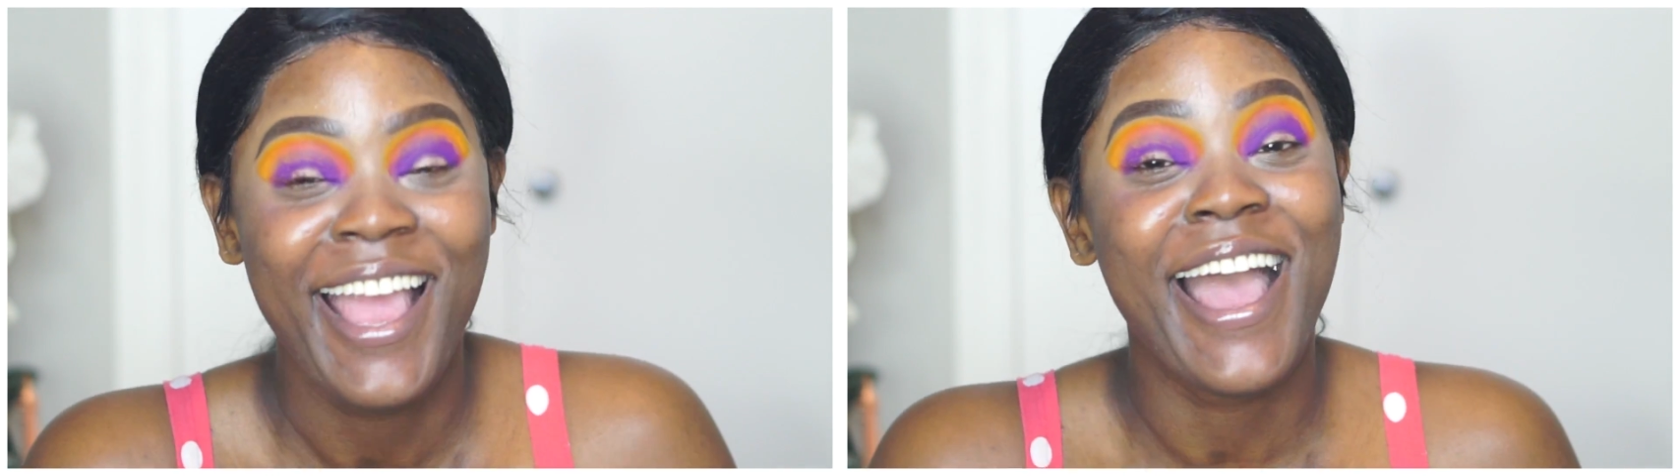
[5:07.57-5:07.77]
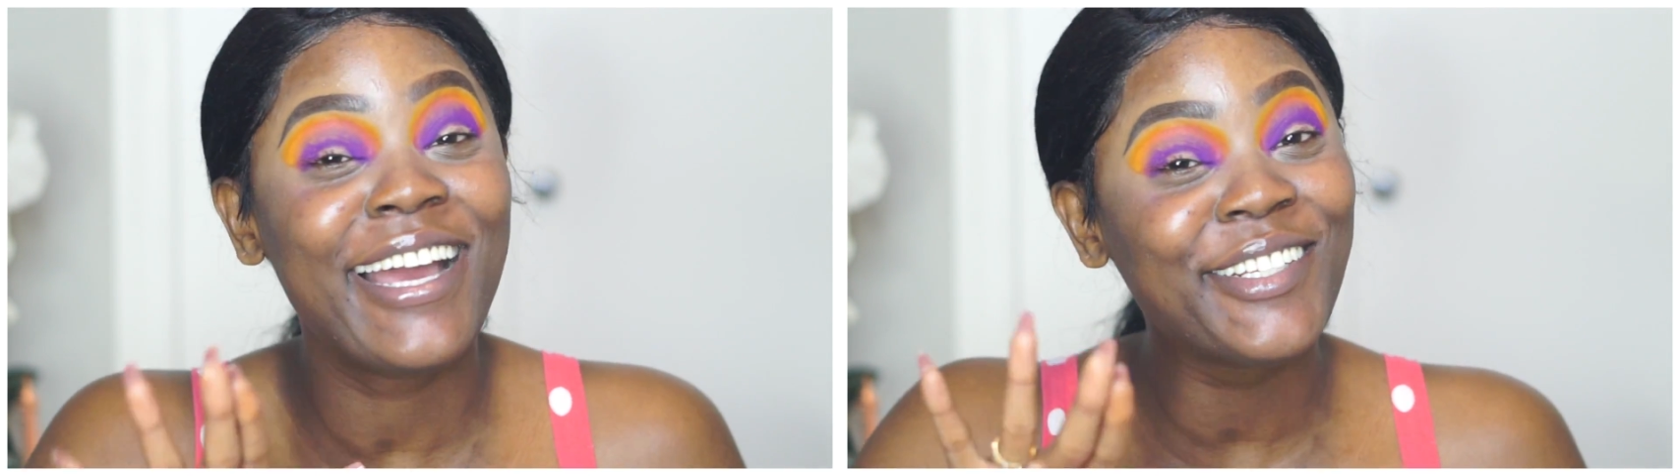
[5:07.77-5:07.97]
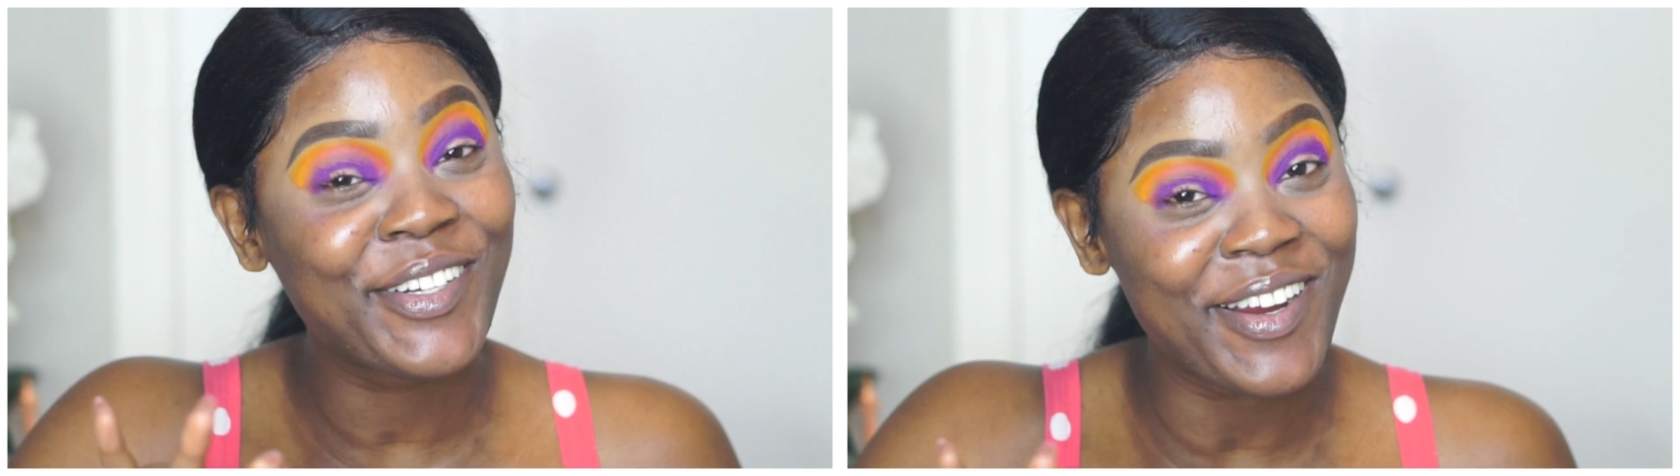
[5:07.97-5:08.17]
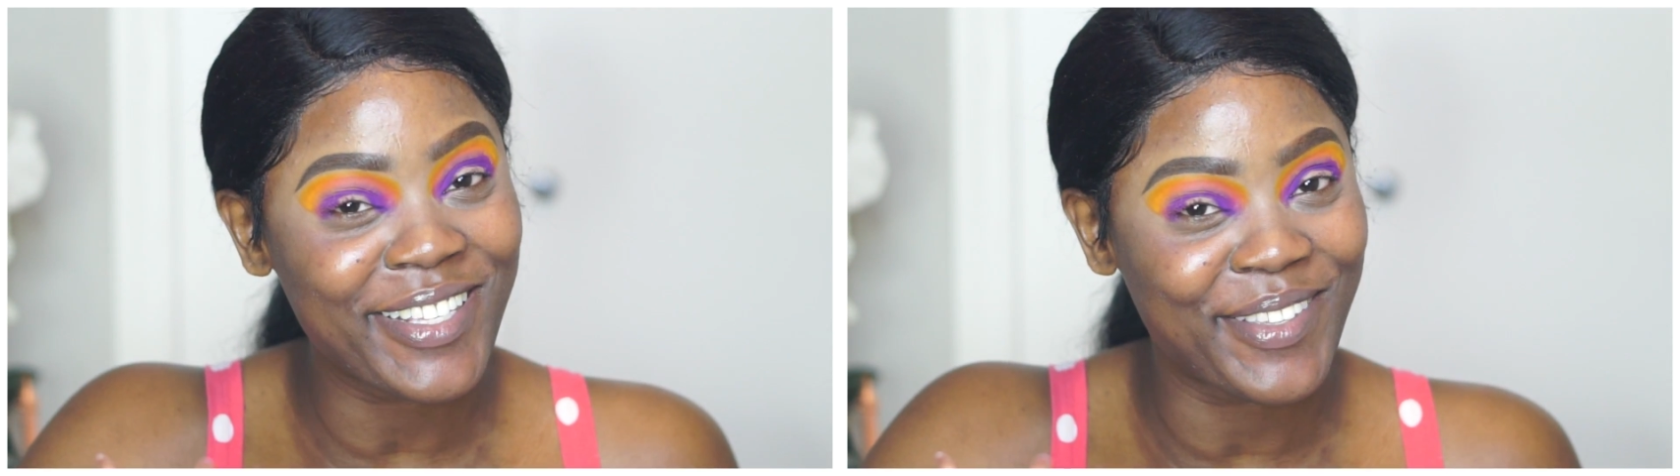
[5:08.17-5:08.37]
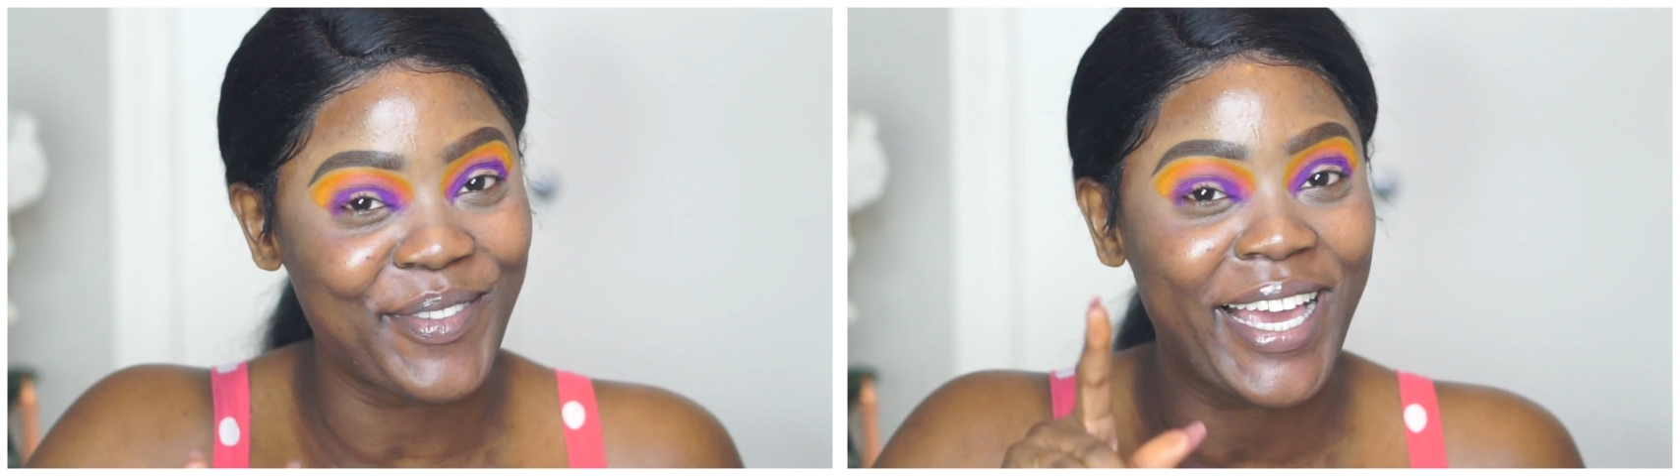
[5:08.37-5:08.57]
And
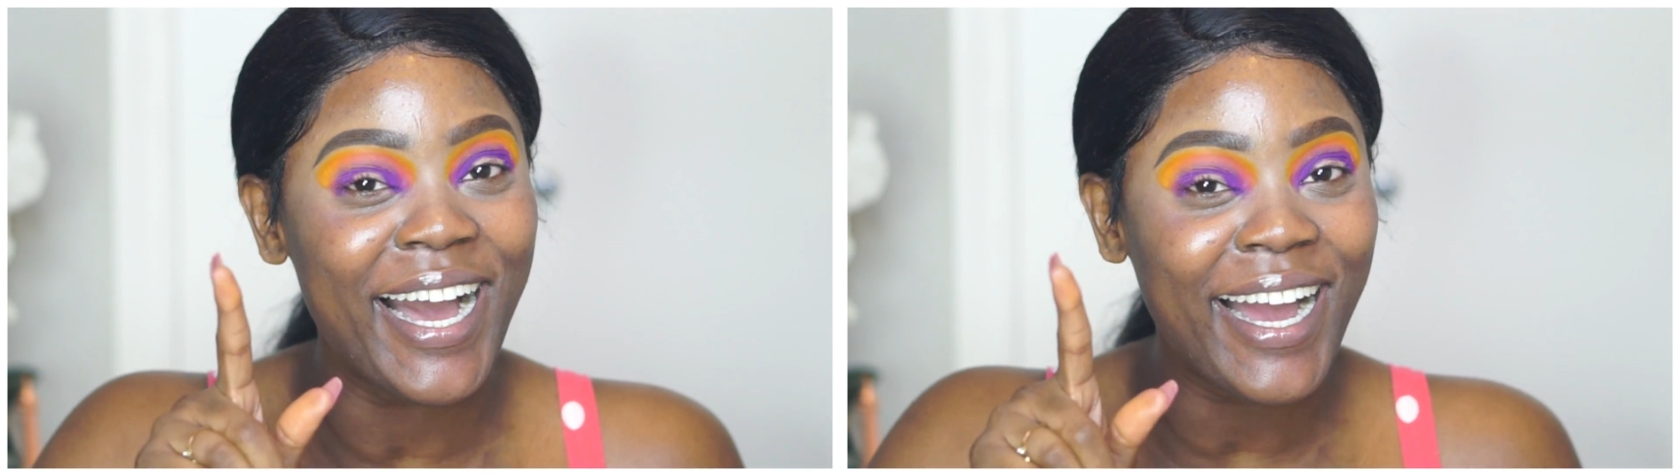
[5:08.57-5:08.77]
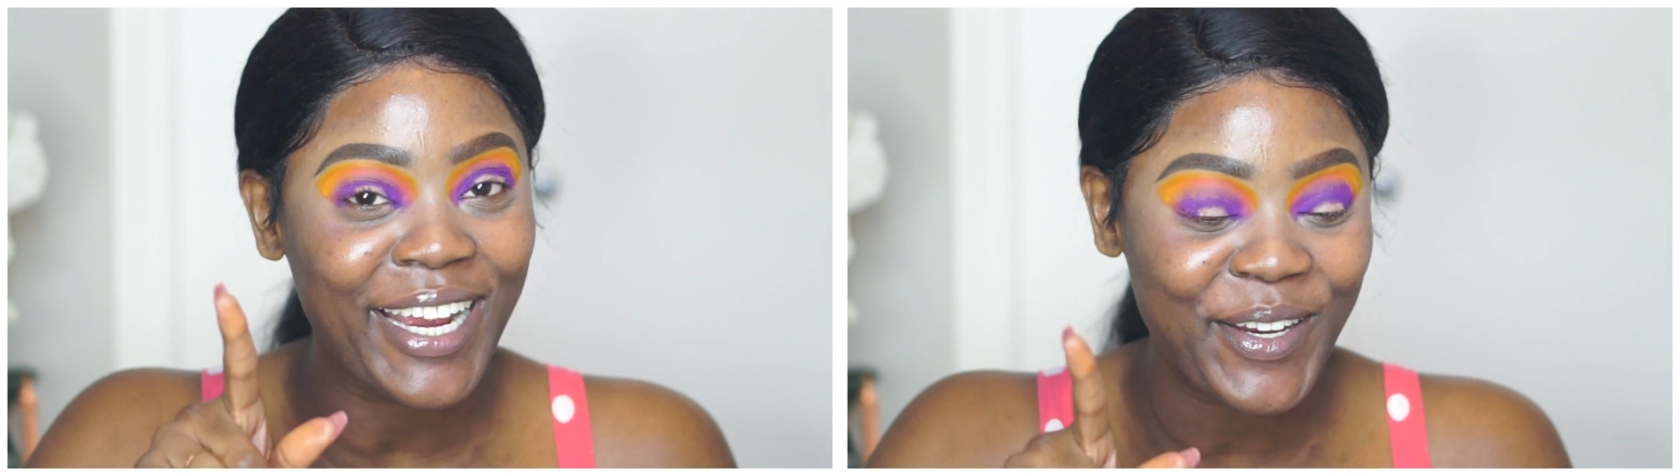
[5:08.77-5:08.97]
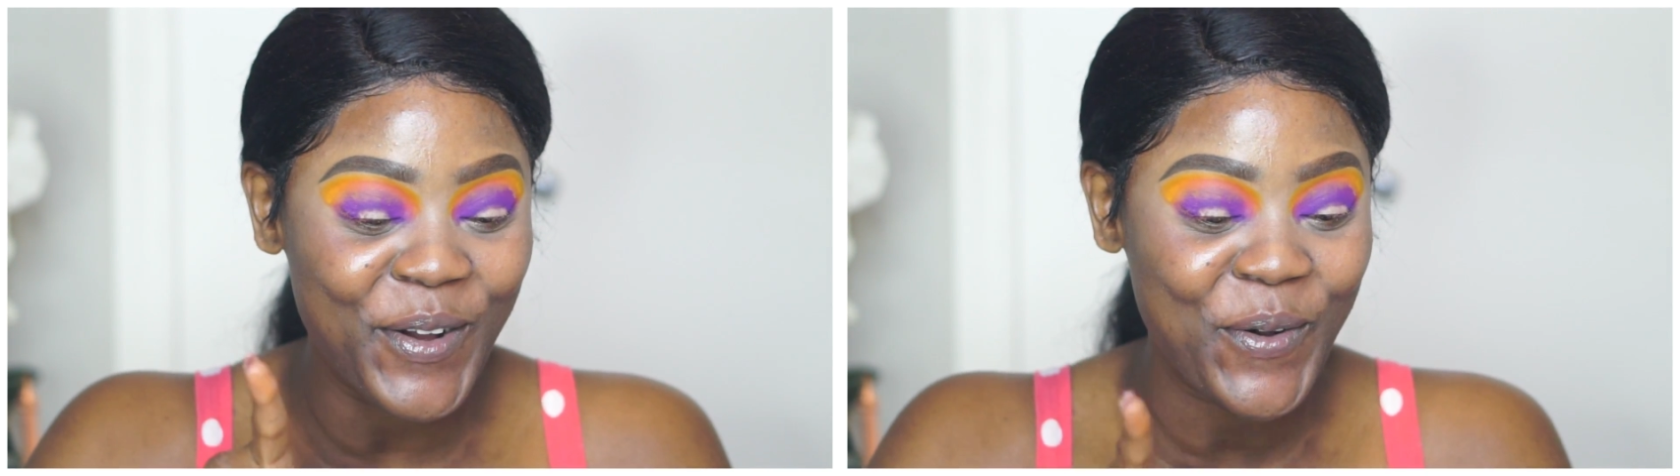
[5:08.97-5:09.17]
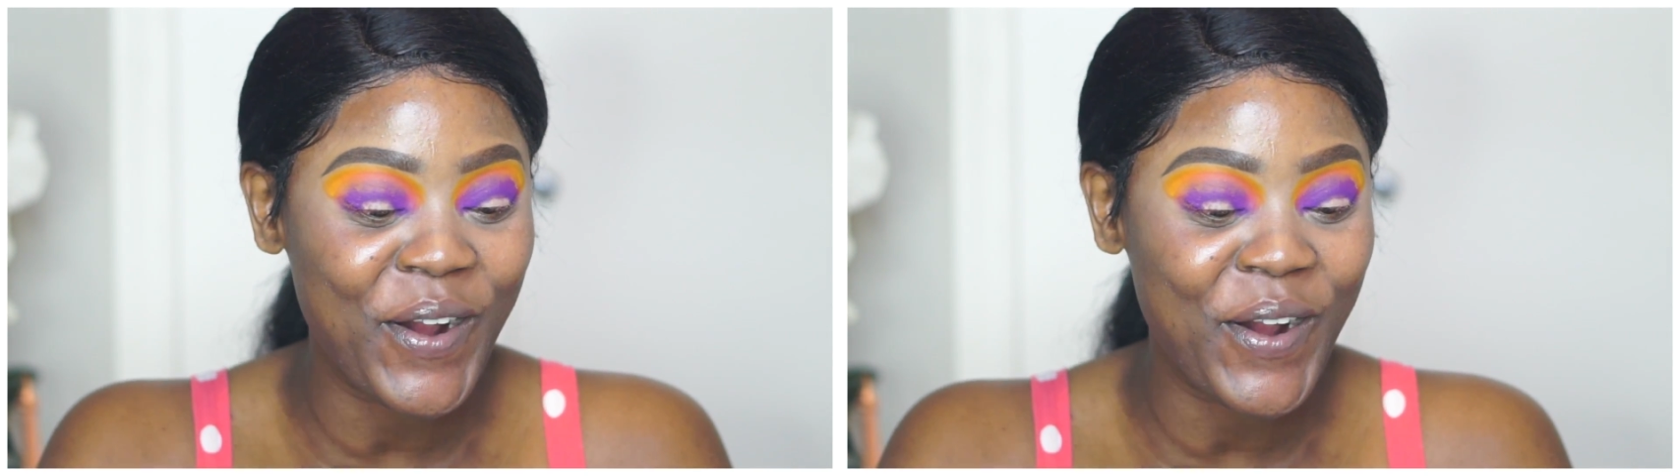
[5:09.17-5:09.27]
trust me, I know,